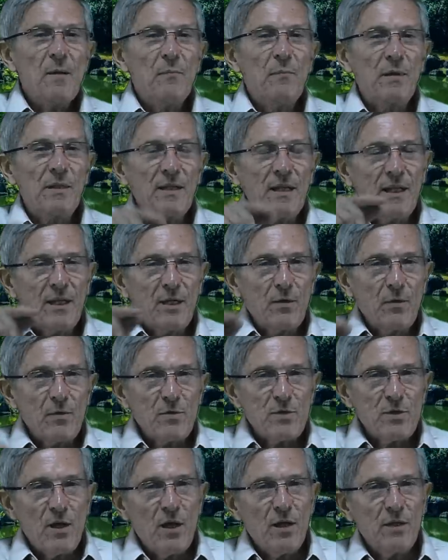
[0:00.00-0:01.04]
But then he
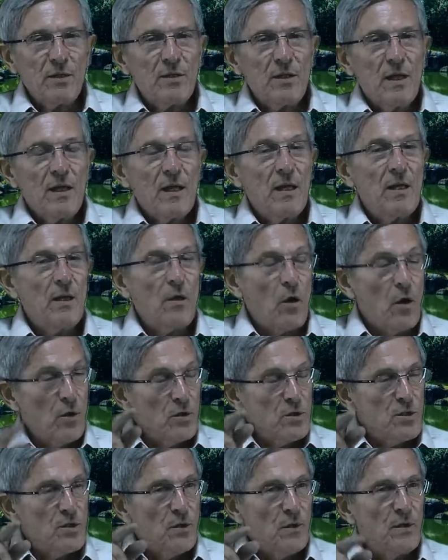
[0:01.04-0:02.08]
goes on to,
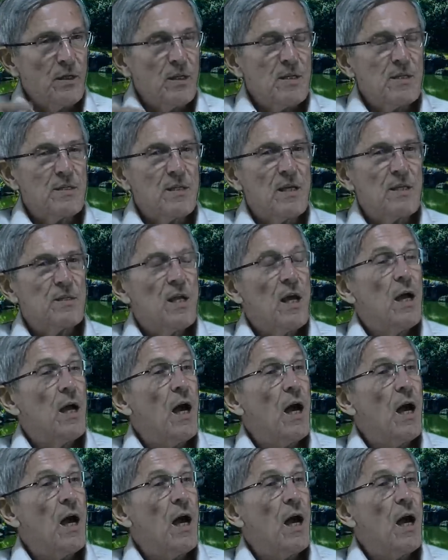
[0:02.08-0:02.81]
also, and he says,